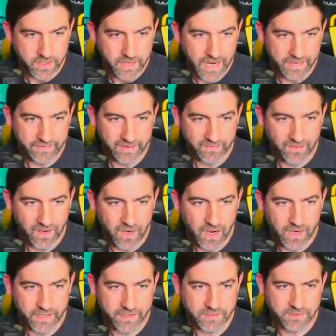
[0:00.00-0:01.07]
and then at the
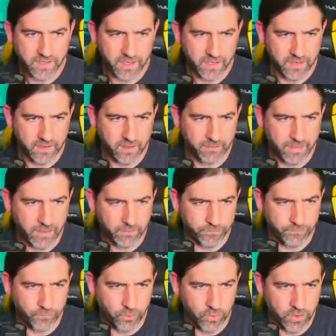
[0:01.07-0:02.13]
highest end about
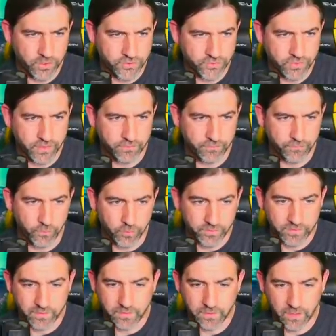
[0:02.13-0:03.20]

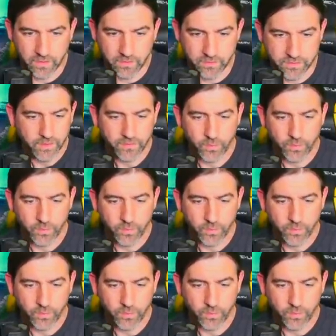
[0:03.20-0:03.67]
$414.